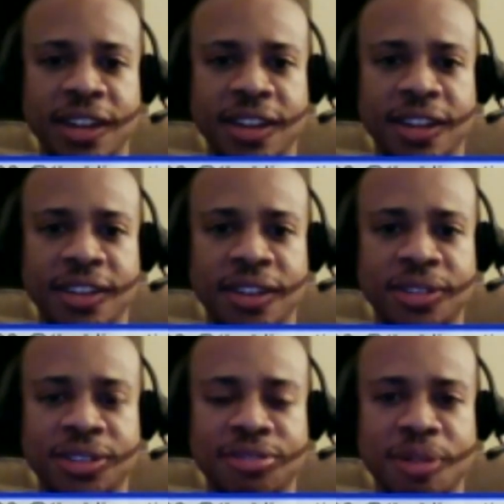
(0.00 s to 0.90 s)
And
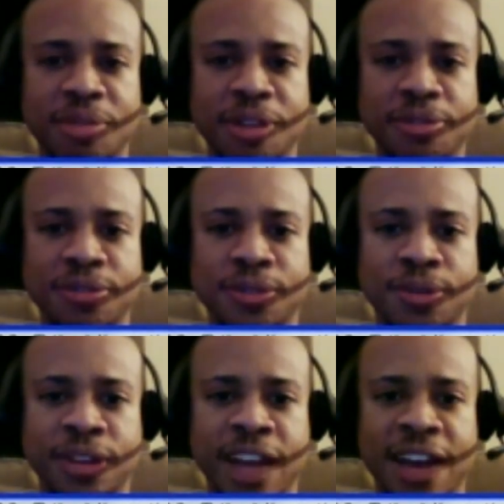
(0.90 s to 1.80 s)
also remember that we
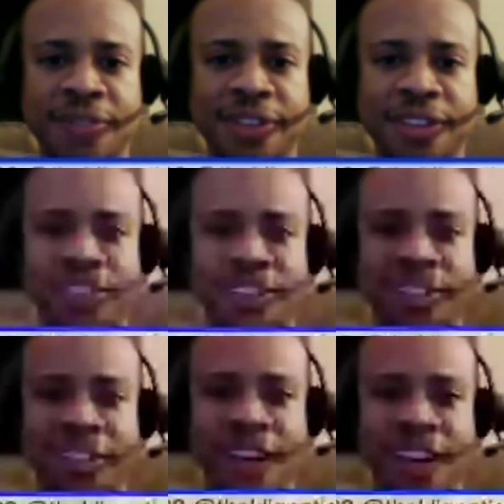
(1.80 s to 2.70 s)
record live every
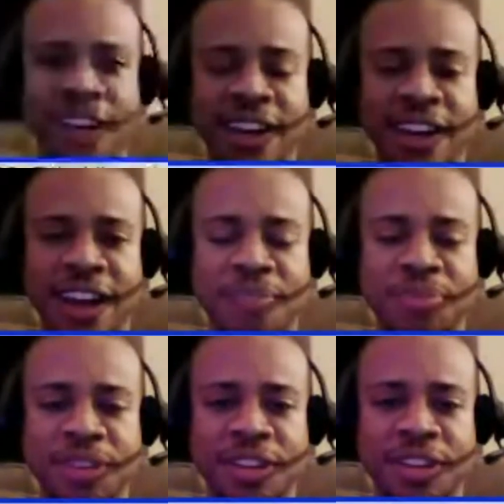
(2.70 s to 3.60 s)
Thursday night, 9
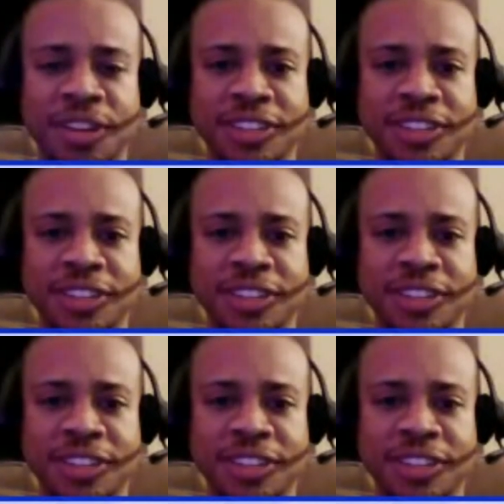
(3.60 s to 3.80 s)
p.m.